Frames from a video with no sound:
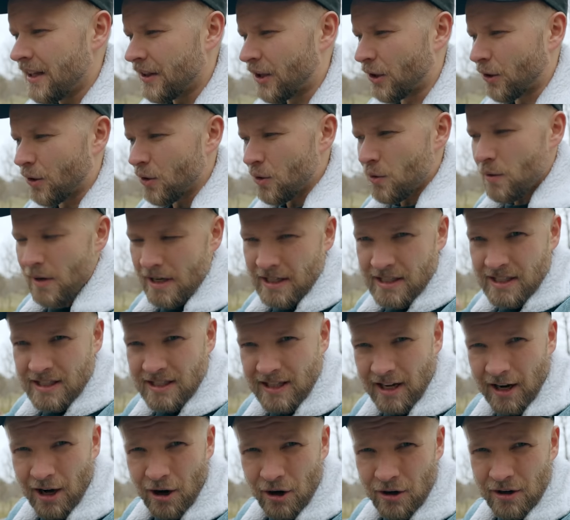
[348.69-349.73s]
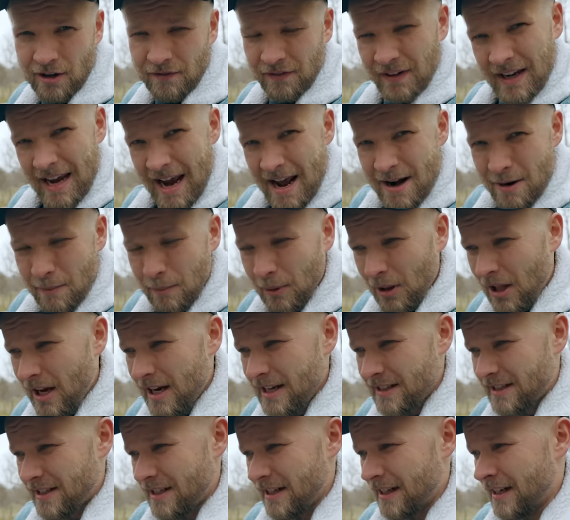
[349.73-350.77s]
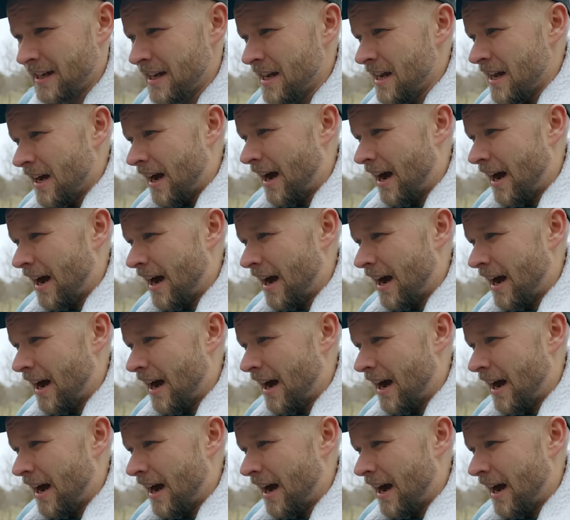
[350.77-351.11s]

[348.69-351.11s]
they're always scared of cannibalizing